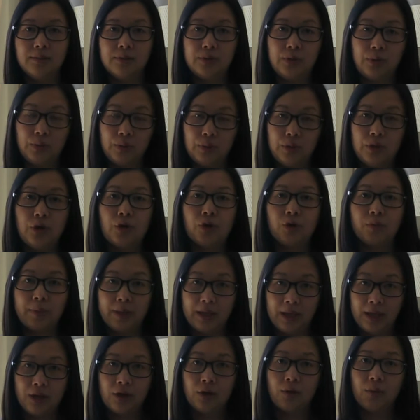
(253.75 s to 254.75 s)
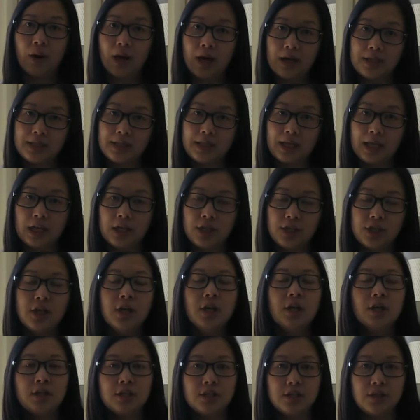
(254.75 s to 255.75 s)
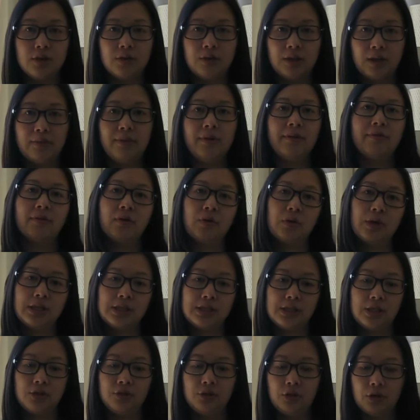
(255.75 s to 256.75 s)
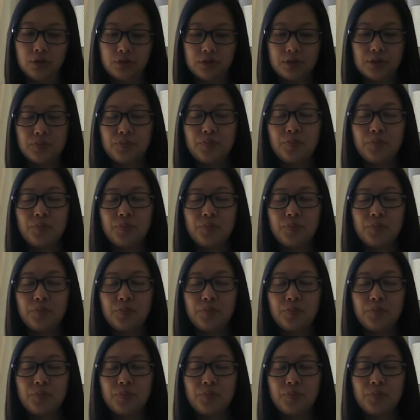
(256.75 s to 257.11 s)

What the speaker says: through European Cross Stitch, so let me focus on those.